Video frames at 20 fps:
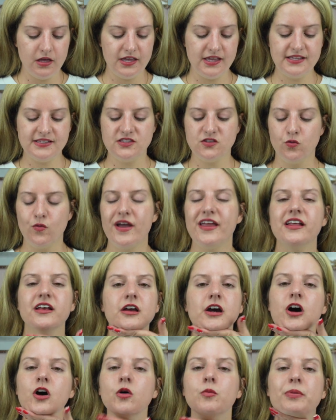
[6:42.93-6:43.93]
is the way to
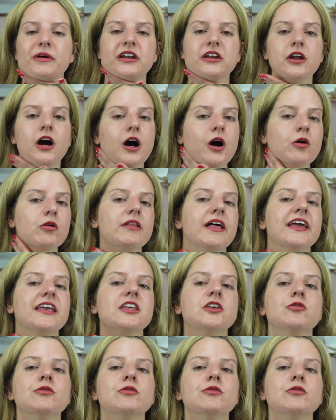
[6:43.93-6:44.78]
go, but no, like,